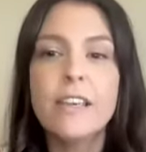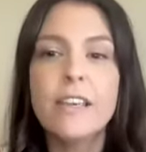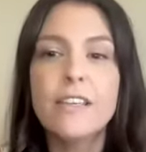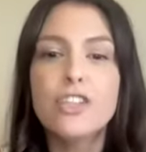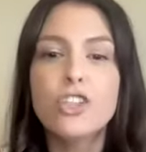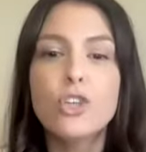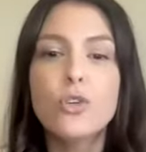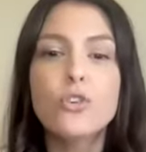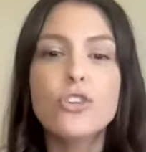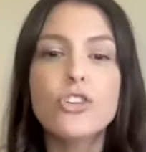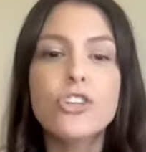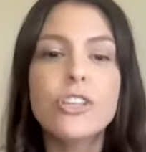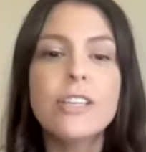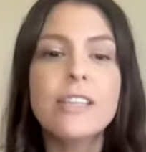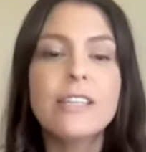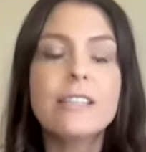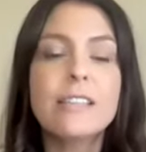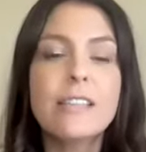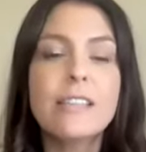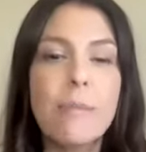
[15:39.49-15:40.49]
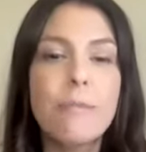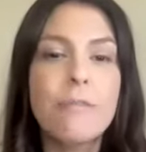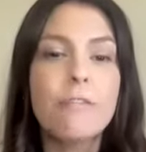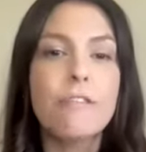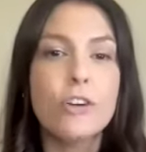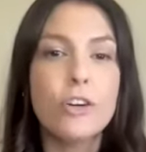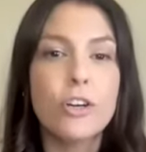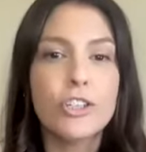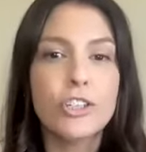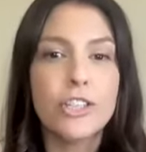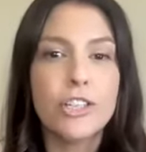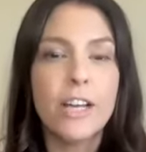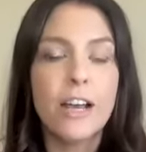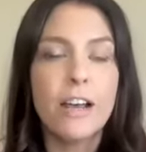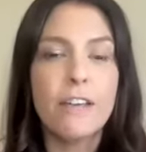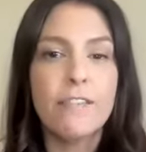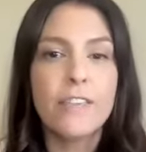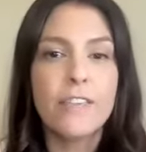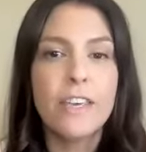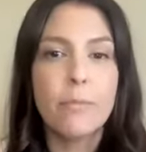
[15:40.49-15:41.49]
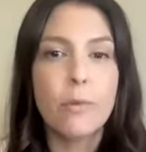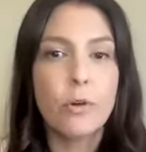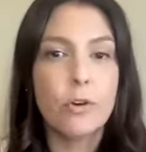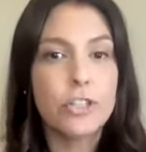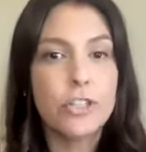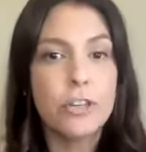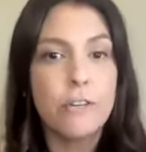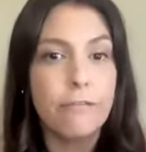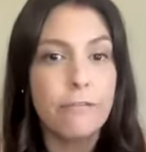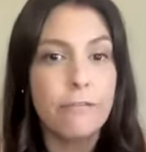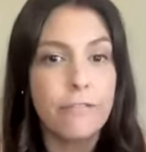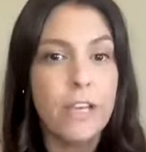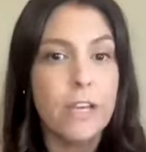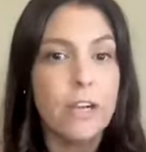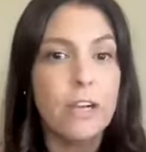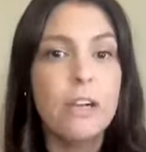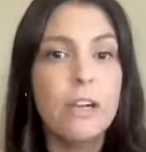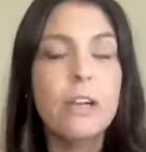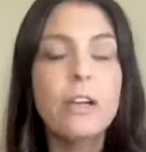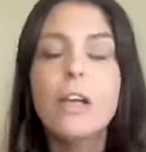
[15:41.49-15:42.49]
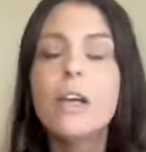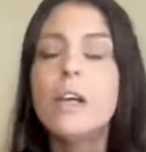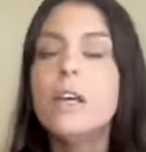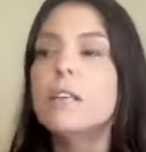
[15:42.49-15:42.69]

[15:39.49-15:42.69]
it's usually some version of the emotion of fear